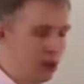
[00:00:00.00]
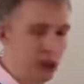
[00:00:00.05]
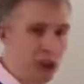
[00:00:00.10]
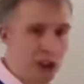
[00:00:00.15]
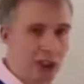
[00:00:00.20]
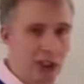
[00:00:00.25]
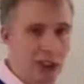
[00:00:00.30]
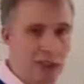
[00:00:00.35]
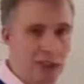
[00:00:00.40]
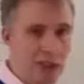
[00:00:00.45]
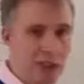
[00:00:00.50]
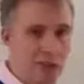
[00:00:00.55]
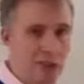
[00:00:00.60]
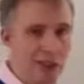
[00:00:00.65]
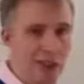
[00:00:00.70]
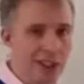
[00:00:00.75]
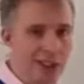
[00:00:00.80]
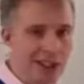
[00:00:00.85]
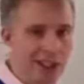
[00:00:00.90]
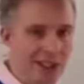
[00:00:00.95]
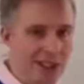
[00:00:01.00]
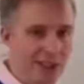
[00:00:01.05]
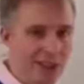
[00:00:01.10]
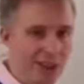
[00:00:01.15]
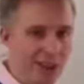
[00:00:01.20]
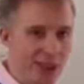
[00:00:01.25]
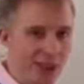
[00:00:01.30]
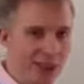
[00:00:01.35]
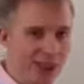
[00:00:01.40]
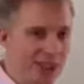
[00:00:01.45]
chucking stuff in because they
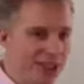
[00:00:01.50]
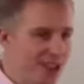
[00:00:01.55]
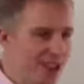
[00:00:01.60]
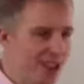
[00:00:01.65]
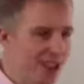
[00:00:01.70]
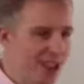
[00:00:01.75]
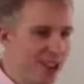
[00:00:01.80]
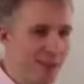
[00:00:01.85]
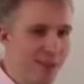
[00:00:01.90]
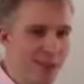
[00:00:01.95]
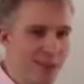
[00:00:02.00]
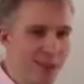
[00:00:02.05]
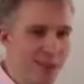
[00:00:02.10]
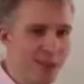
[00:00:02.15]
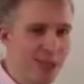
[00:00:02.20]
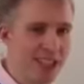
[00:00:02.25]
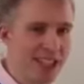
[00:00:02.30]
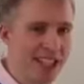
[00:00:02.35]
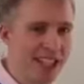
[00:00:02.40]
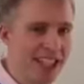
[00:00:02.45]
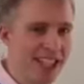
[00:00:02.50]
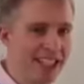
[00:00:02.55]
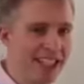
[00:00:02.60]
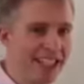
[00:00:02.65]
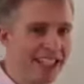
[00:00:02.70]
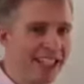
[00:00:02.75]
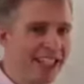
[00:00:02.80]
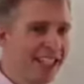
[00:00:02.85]
didn't want to go to the tip at the weekend.